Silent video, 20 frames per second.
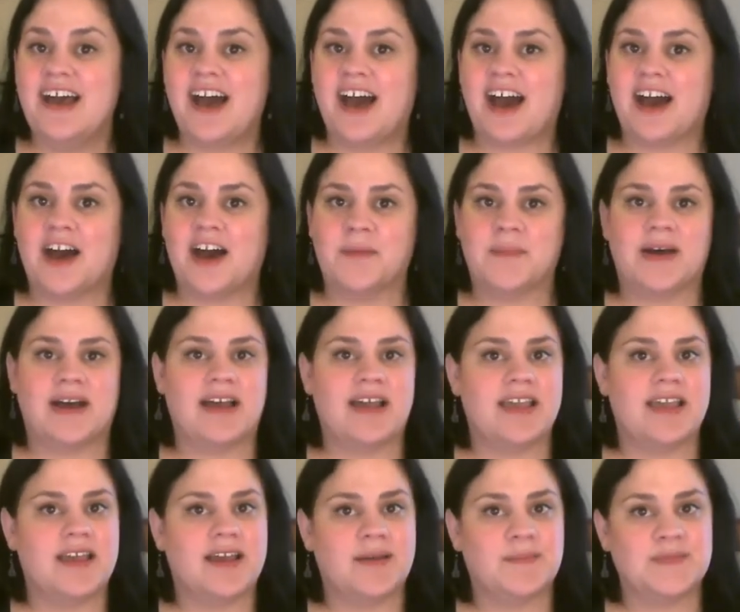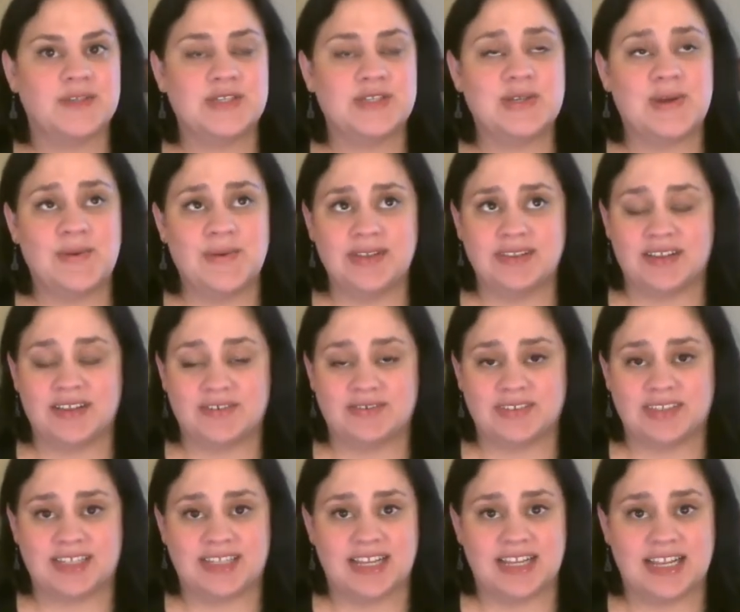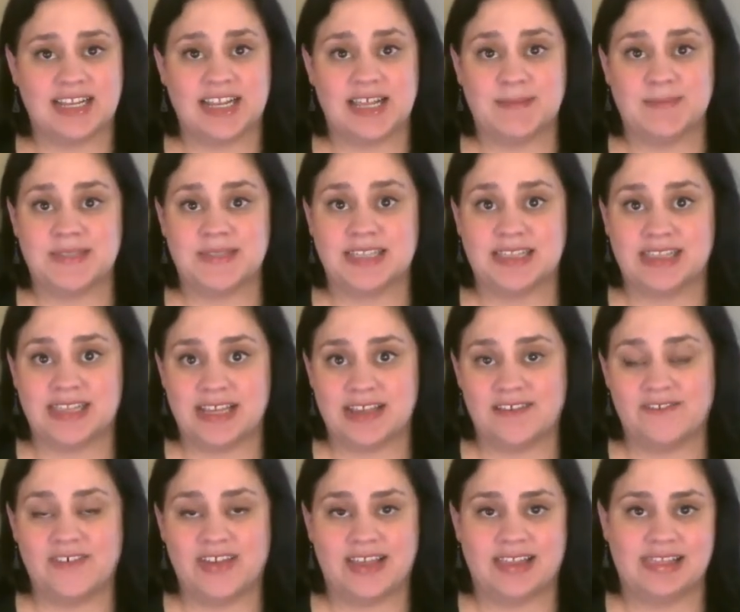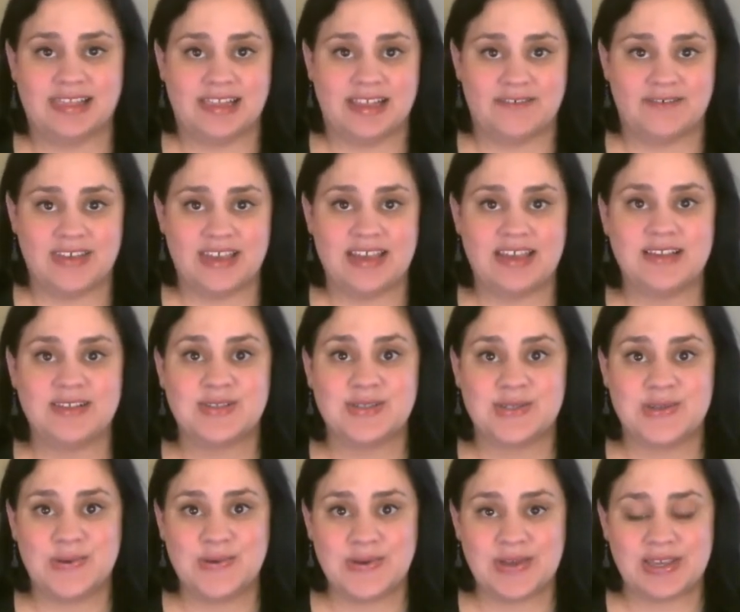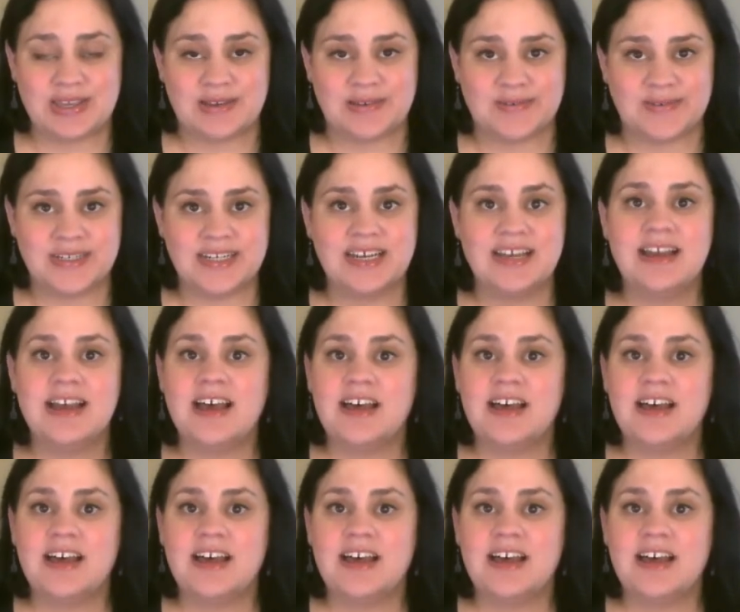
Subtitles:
I am so in love with the nicknames Liv and Livy. So cute.